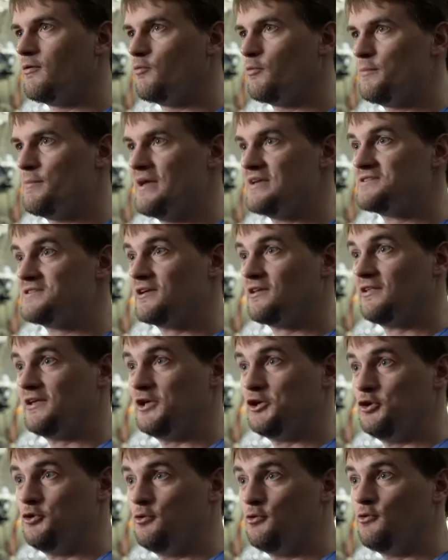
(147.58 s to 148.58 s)
We
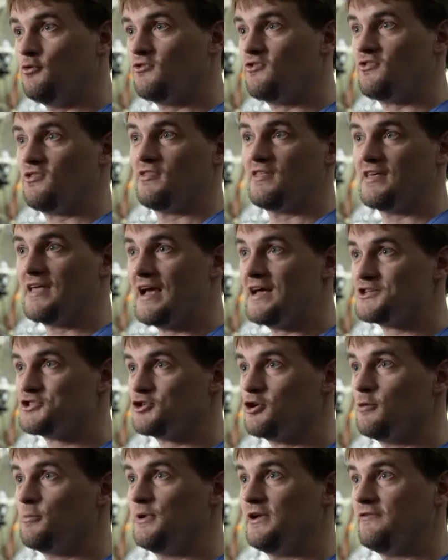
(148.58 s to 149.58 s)
basically use the gas
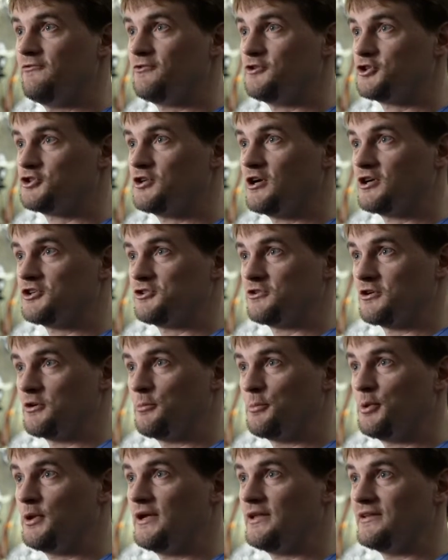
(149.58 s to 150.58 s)
turbine infrastructure
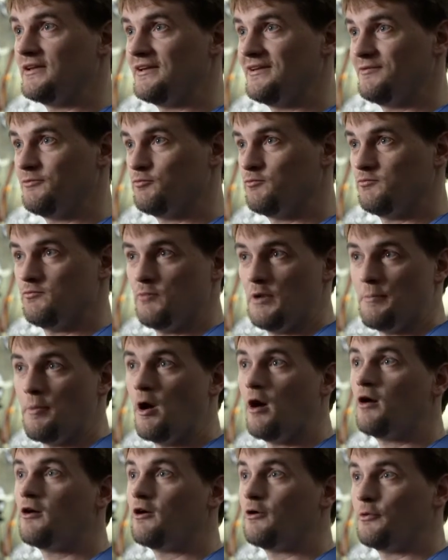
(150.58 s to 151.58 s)
completely. We
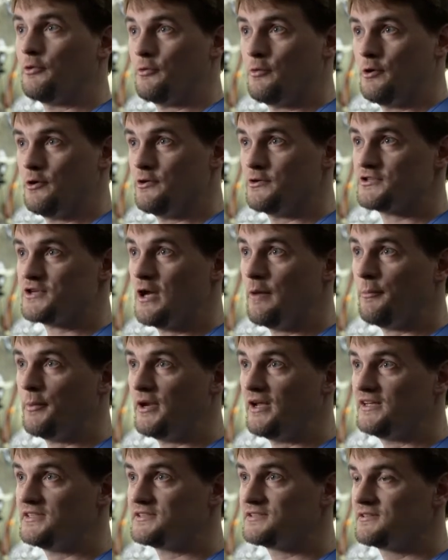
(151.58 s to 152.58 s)
partner with one of those
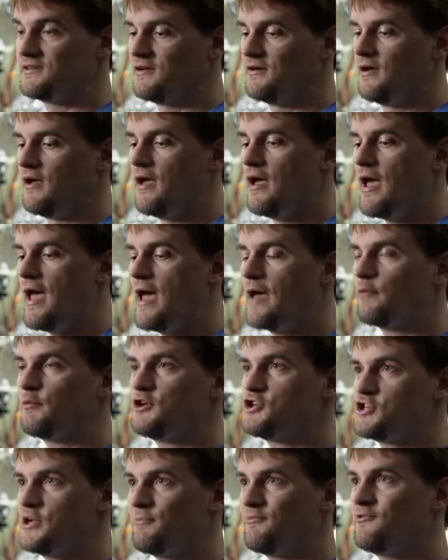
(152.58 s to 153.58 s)
companies, and
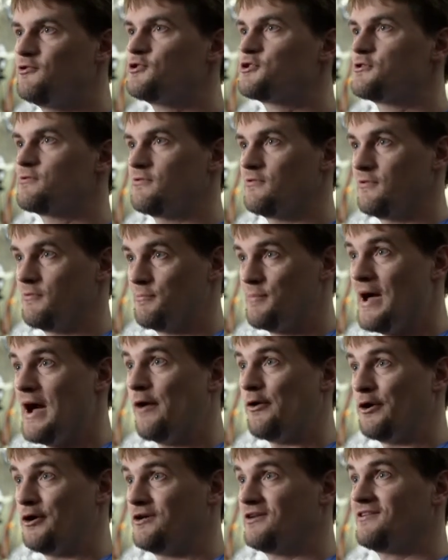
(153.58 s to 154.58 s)
we ship
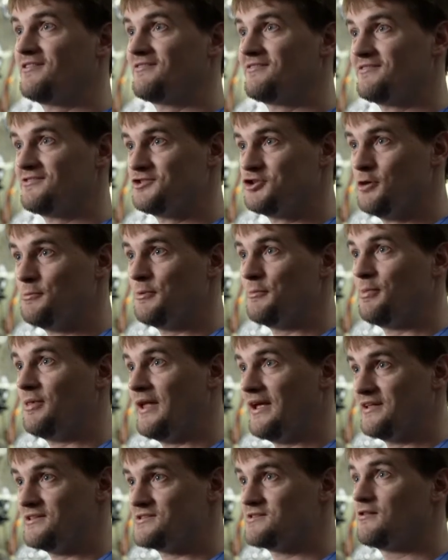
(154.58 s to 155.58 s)
fusion-powered turbine
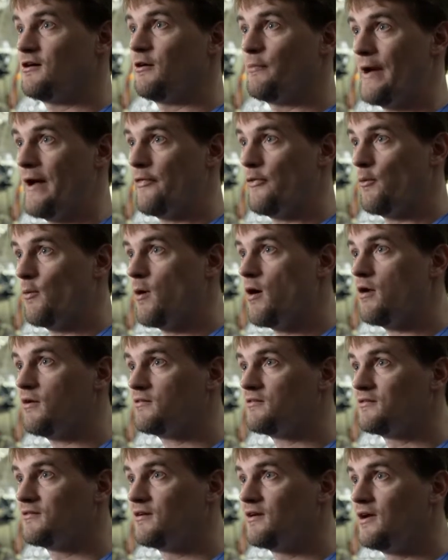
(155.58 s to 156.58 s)
plants around the
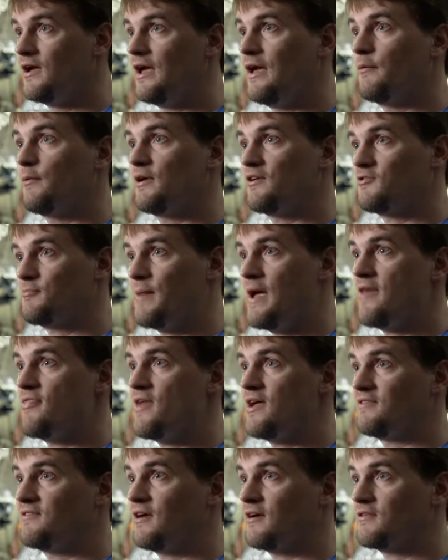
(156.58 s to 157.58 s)
world, and we
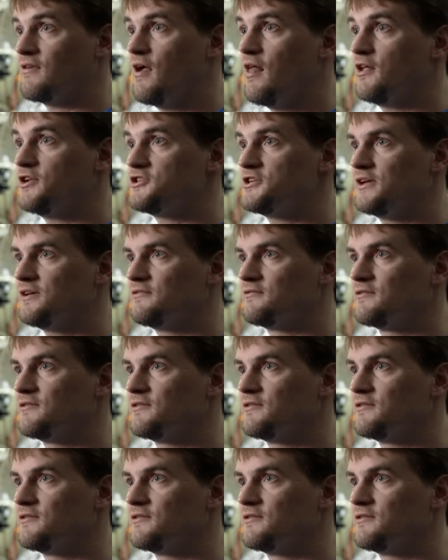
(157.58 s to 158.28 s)
expand that technology.